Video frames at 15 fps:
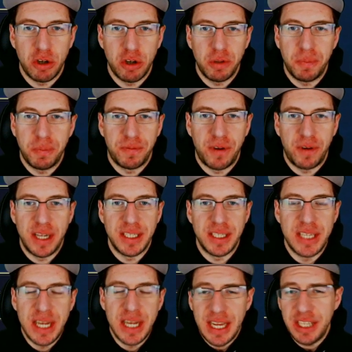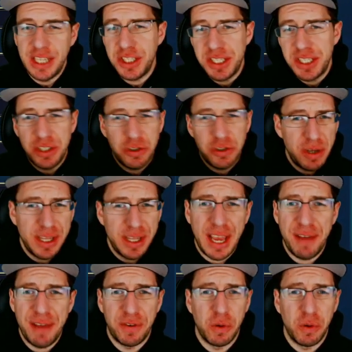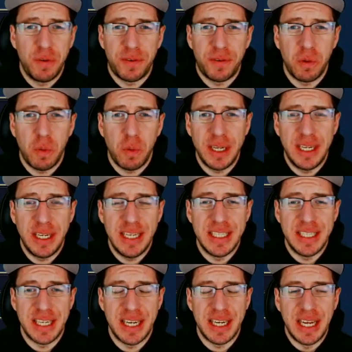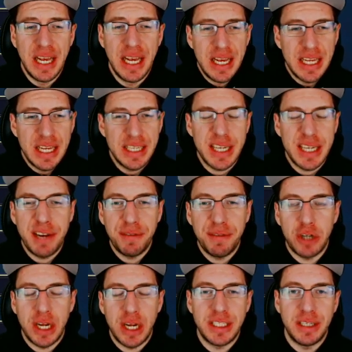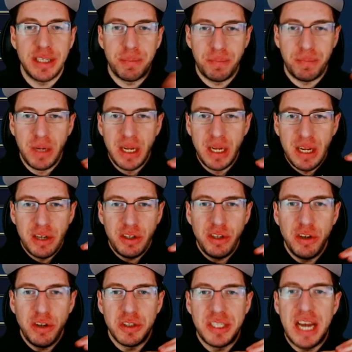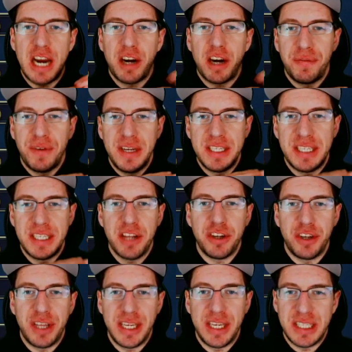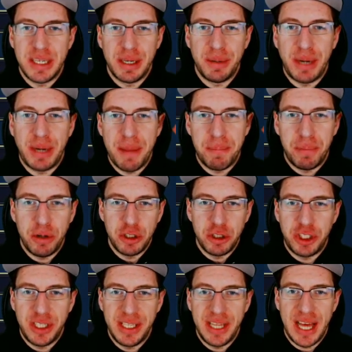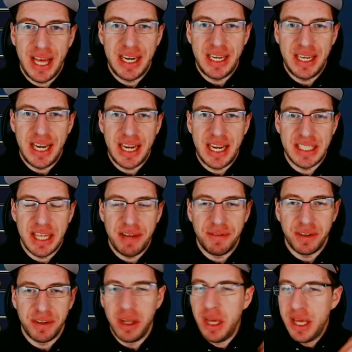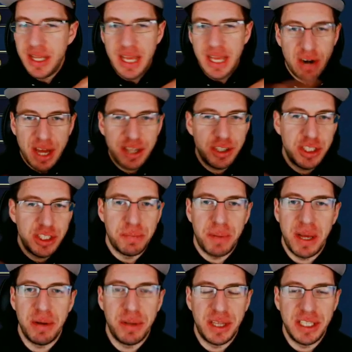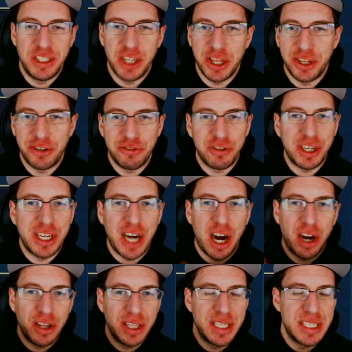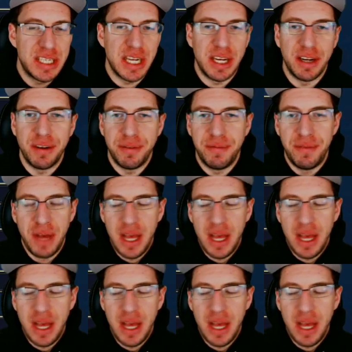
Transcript: group of friends and just enjoy the game for what it is. And instead of trying to, you know, sacrifice other things to get pushed to that next level, they rather just play with each other regardless of,